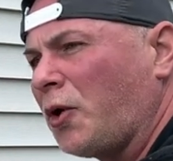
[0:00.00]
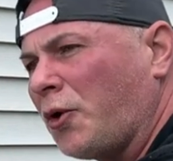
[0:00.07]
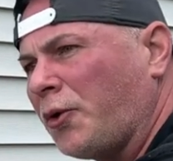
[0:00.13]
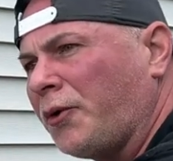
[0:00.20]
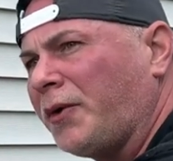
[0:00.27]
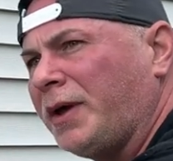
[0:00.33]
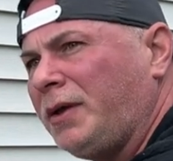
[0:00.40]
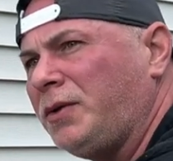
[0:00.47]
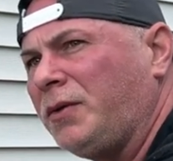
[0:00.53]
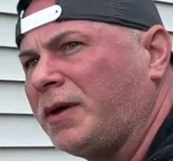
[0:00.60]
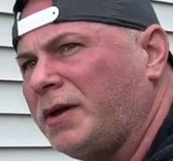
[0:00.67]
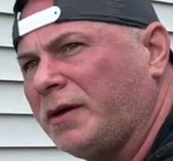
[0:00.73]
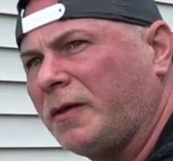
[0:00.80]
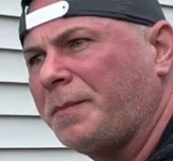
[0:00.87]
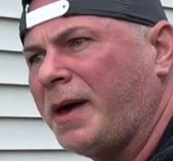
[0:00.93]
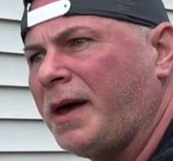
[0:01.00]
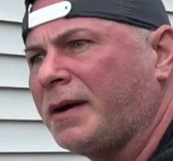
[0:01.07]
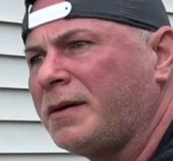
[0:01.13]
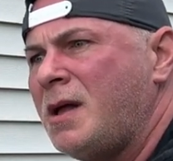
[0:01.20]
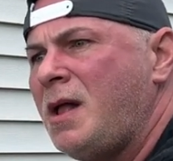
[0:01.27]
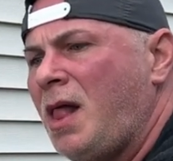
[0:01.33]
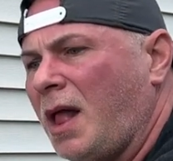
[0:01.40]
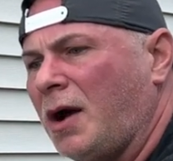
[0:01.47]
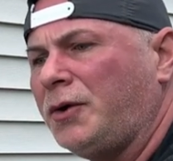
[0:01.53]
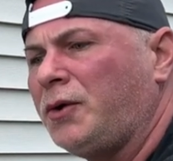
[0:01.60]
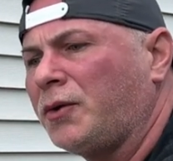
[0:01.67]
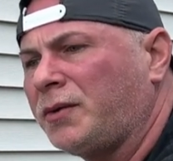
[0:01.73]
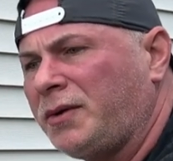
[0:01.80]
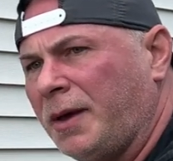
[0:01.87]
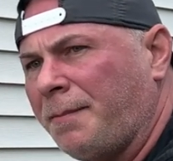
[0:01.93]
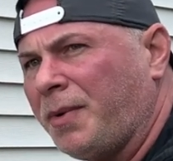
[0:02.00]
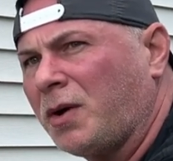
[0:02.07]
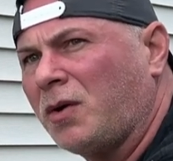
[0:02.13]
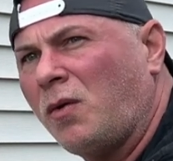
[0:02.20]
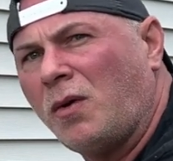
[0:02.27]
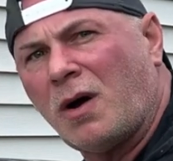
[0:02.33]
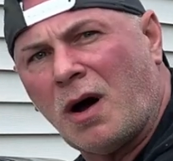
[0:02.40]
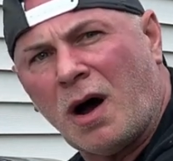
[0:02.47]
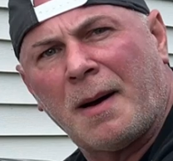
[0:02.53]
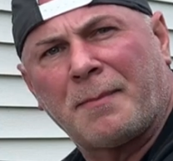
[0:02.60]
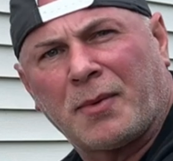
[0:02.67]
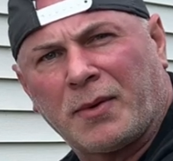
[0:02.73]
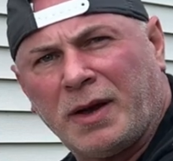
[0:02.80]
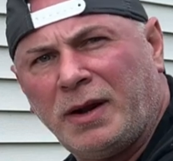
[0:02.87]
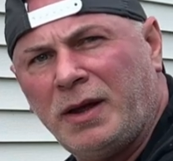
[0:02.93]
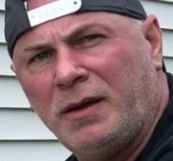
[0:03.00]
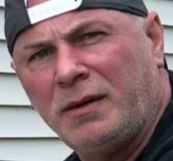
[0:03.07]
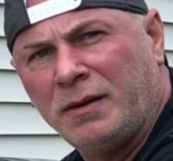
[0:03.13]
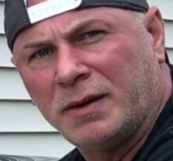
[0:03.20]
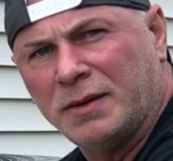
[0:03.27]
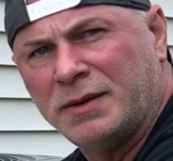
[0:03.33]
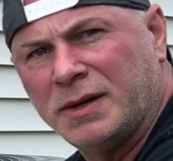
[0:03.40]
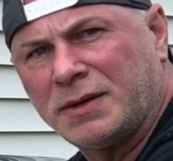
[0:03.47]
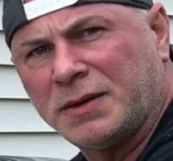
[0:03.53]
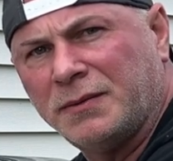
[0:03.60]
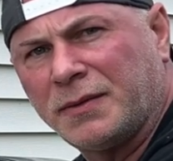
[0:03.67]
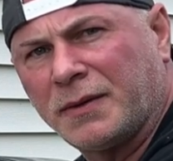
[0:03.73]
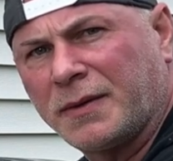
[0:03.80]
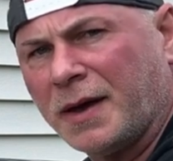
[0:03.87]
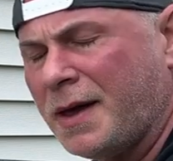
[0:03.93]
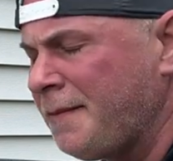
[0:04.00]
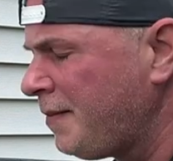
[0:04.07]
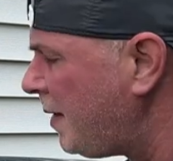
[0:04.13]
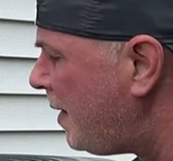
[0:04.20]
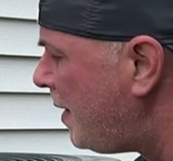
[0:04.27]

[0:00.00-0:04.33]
current you can expect under typical operating conditions, okay?